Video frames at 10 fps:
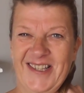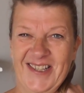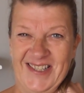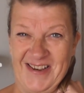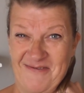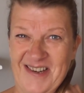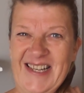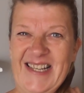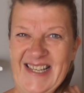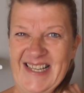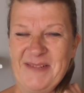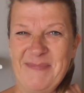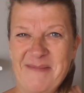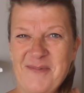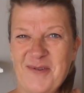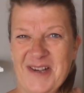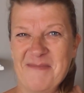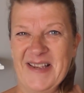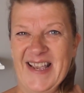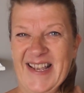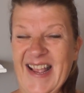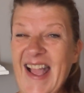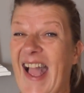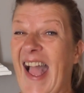because I really need a bit more coming in.